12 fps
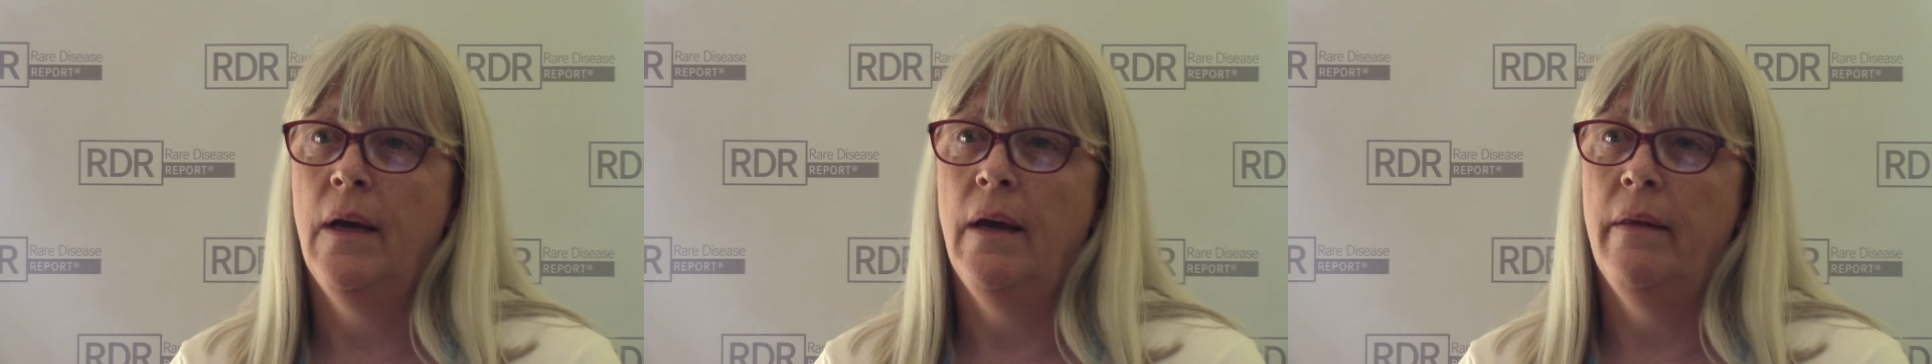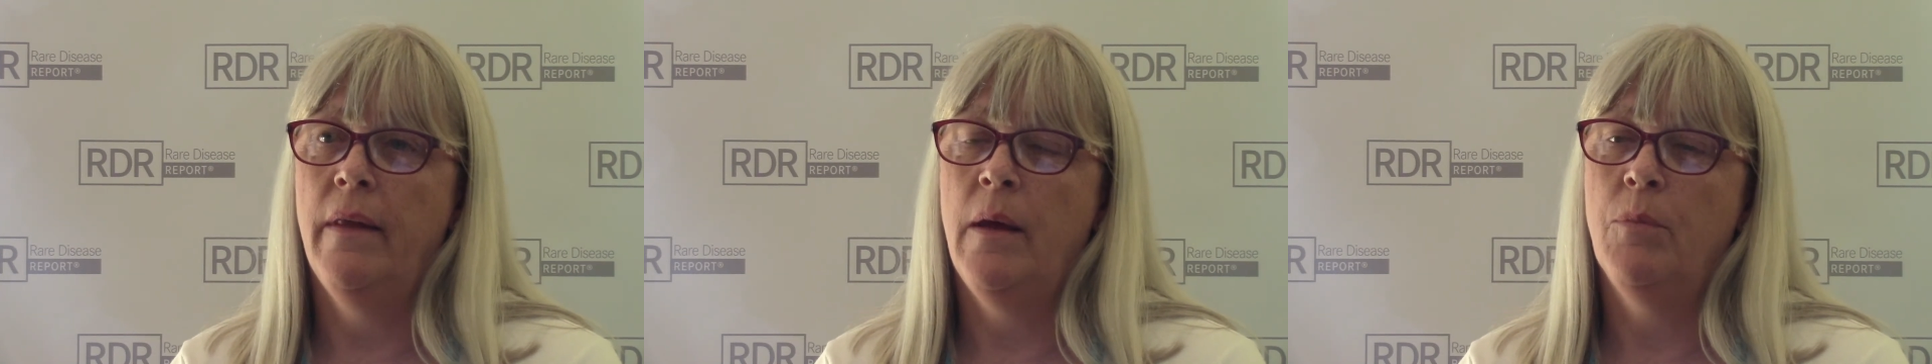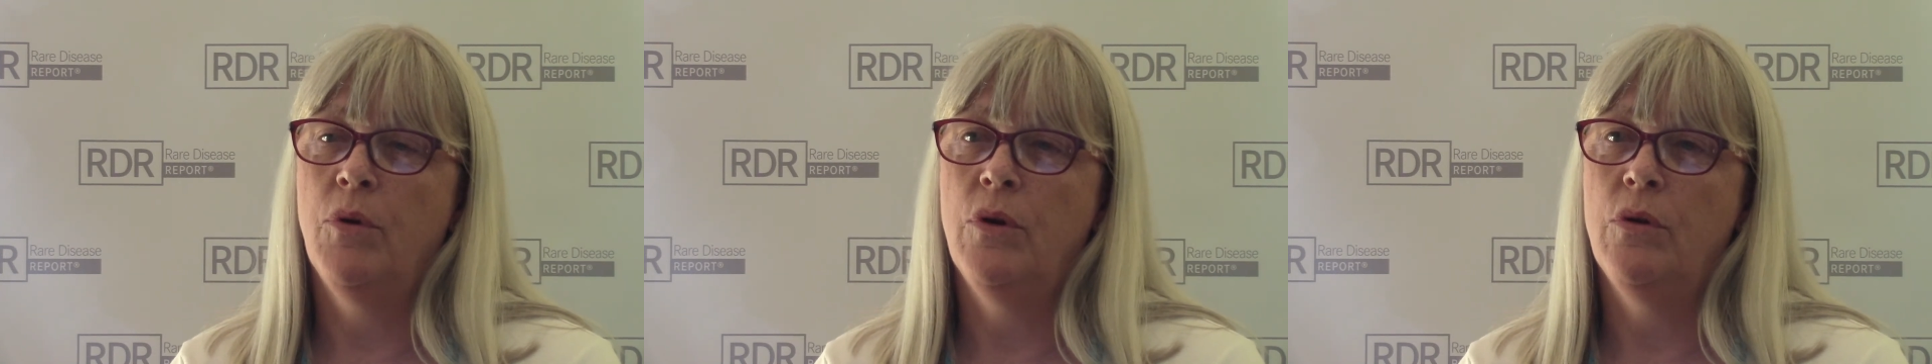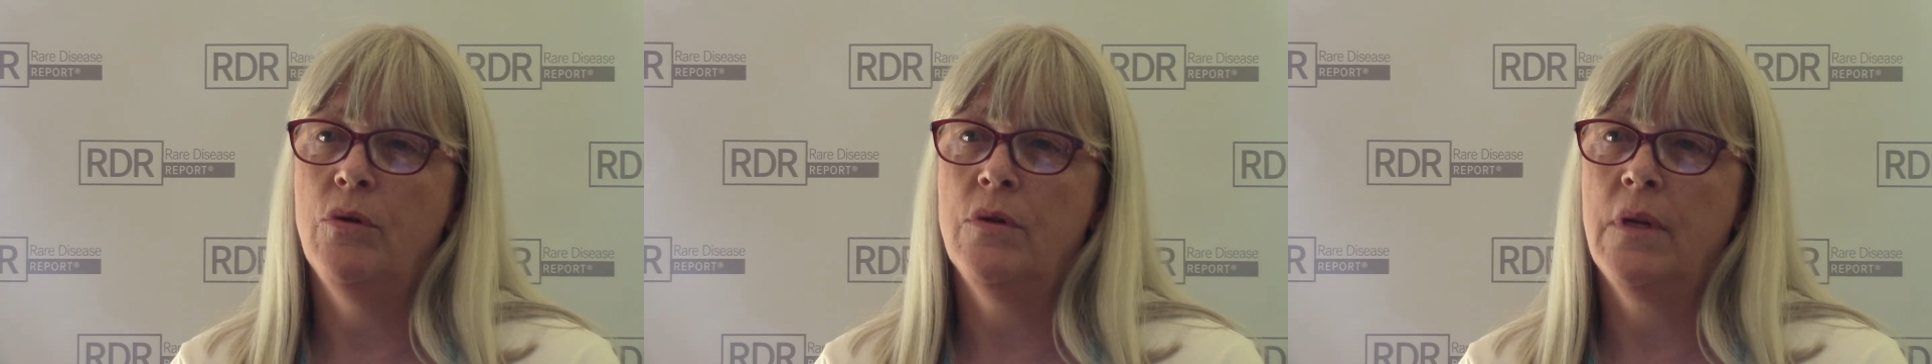and they
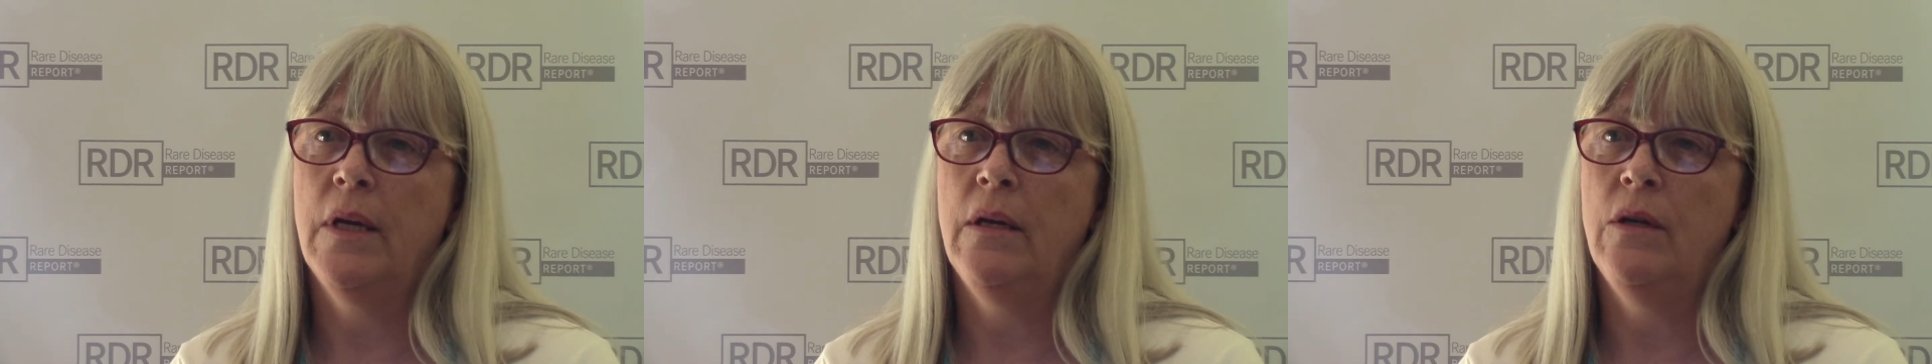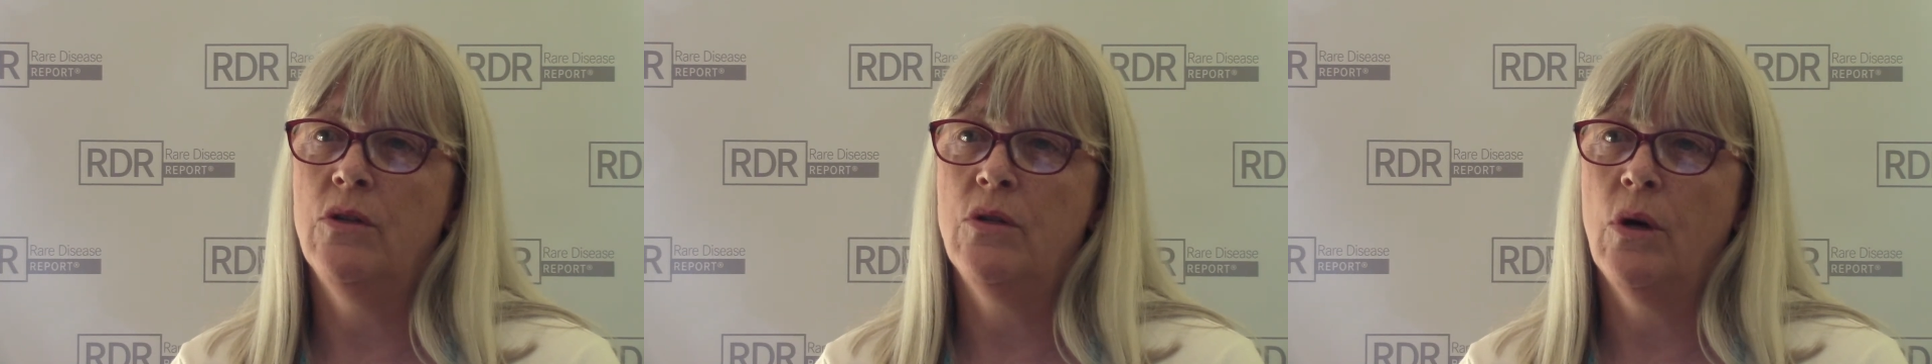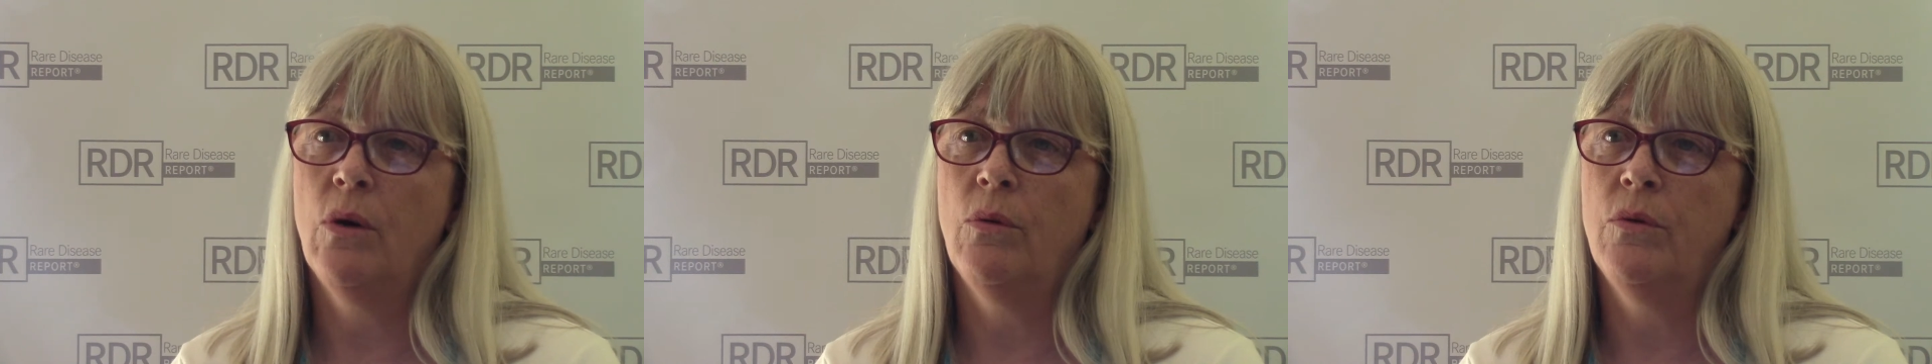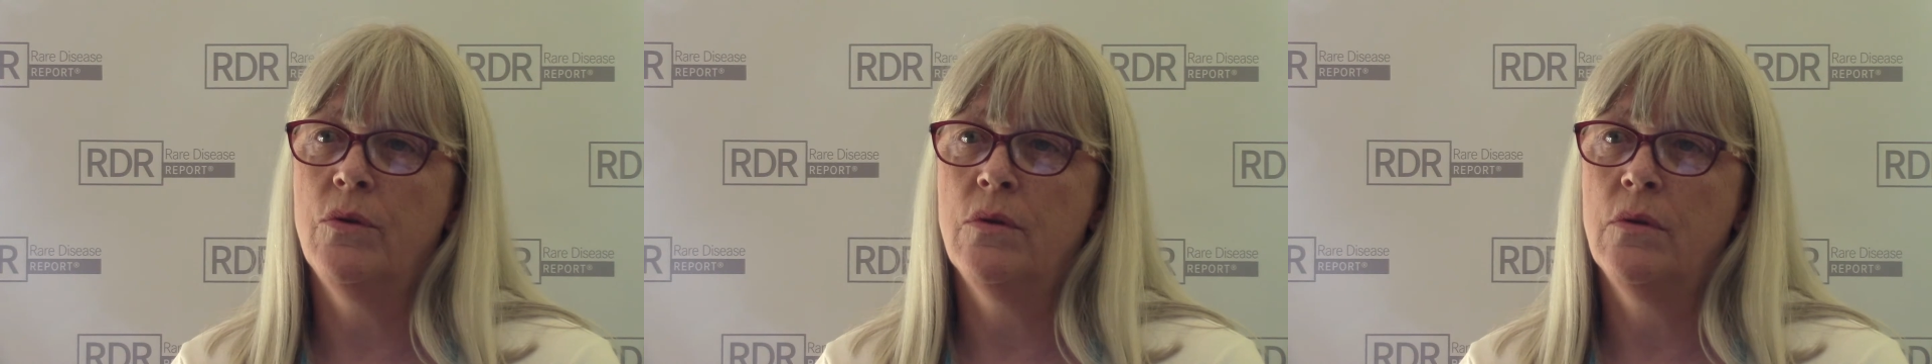produce kidney
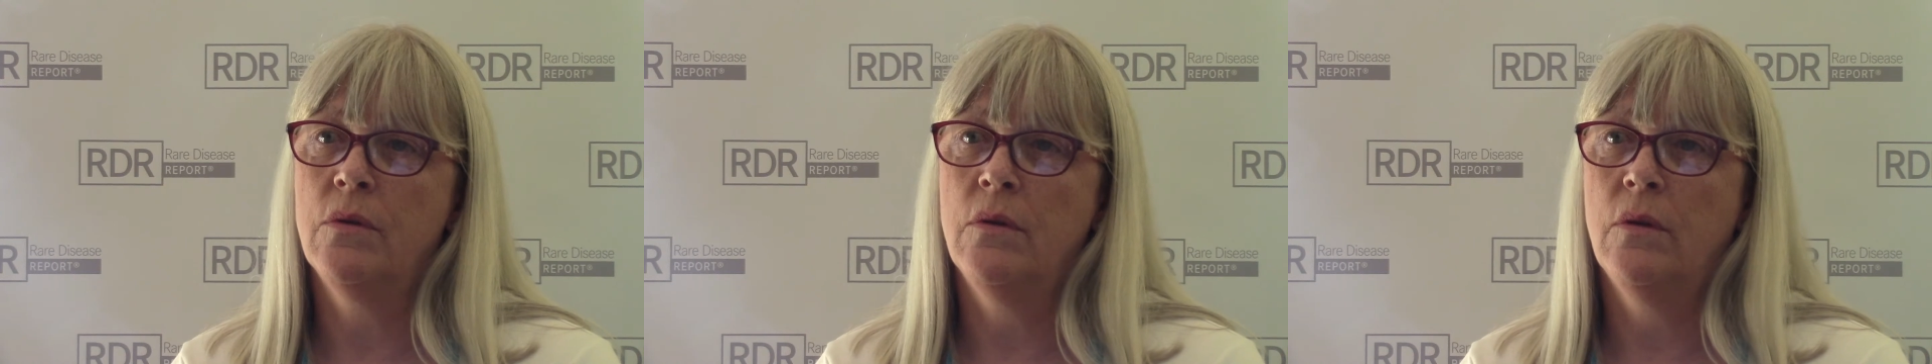stones